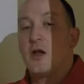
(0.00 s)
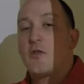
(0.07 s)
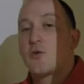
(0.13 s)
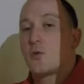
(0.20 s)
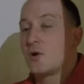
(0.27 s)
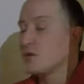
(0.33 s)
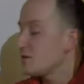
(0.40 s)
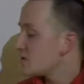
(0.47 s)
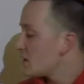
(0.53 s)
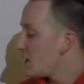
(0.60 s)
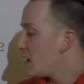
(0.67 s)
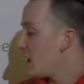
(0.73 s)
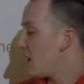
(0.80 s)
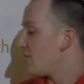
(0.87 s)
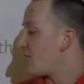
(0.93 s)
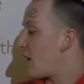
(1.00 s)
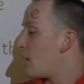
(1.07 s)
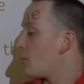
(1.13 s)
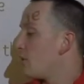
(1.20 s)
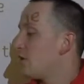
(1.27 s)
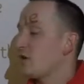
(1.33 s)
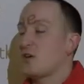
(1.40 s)
other words, if I
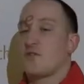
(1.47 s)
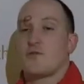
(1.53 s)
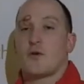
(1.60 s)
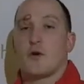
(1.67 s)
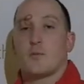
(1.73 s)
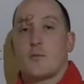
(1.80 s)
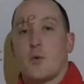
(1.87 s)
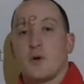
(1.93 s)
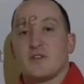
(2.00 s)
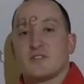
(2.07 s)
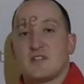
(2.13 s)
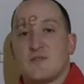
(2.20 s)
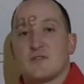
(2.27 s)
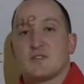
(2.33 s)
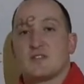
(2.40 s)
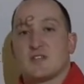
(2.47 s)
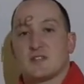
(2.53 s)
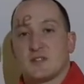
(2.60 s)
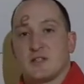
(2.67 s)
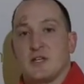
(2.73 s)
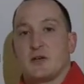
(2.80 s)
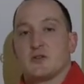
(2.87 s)
wanted to convert
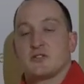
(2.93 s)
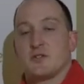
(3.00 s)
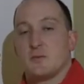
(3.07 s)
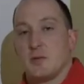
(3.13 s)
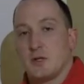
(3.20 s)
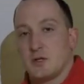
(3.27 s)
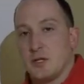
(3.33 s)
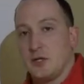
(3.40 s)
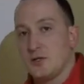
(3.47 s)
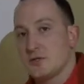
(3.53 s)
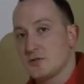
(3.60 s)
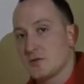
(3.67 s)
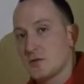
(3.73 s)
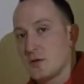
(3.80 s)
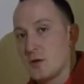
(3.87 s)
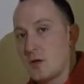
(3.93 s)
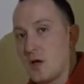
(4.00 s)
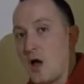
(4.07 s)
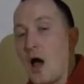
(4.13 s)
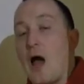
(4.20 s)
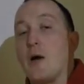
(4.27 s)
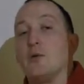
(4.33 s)
0.76 liters to milliliters,
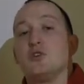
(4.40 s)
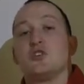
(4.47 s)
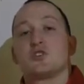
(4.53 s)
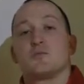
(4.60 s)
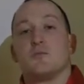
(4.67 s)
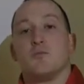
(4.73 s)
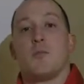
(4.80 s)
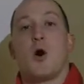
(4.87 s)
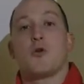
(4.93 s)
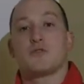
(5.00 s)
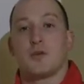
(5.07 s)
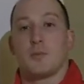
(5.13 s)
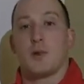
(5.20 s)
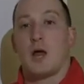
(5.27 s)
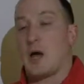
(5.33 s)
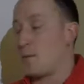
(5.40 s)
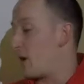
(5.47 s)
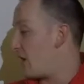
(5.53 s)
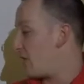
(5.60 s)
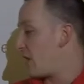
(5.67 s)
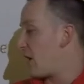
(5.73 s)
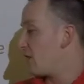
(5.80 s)
I would just multiply by
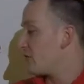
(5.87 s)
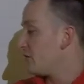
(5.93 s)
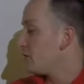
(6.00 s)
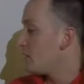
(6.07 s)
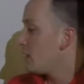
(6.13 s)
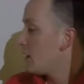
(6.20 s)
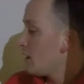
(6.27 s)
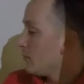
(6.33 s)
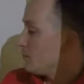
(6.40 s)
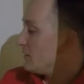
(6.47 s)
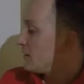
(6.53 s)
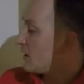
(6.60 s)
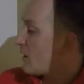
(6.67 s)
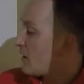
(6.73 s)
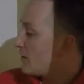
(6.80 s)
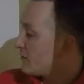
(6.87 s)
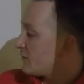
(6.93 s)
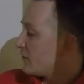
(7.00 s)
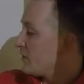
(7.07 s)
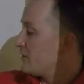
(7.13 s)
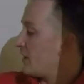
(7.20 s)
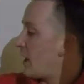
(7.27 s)
1,000, because
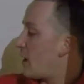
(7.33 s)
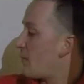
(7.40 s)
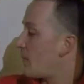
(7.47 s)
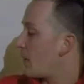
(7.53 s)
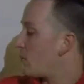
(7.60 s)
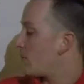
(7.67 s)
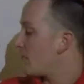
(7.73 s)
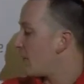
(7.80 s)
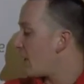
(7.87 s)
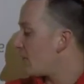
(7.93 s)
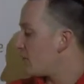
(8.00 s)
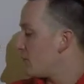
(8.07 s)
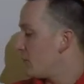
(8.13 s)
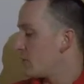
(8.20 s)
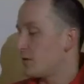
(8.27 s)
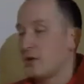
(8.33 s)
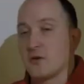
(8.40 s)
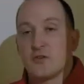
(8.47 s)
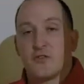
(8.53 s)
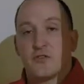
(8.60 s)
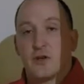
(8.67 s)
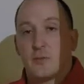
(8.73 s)
now my 1,000
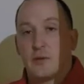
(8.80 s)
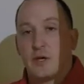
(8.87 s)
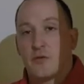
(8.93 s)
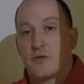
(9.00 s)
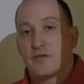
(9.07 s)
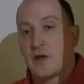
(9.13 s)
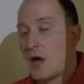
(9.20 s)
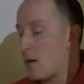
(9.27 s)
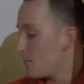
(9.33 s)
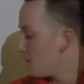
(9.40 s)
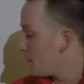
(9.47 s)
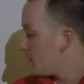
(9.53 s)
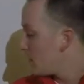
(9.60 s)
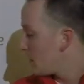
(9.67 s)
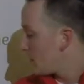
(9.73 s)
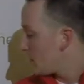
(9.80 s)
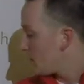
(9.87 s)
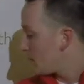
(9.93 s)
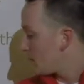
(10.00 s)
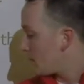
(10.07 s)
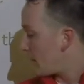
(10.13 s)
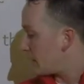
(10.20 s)
milliliters is going to be on the top.
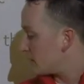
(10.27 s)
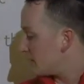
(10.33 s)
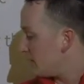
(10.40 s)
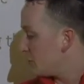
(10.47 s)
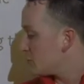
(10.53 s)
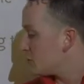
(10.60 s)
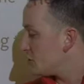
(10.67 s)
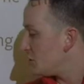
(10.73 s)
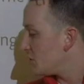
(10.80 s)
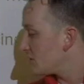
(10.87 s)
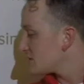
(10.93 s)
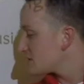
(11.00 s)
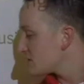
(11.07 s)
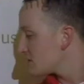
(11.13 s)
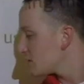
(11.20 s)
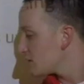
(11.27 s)
My liters units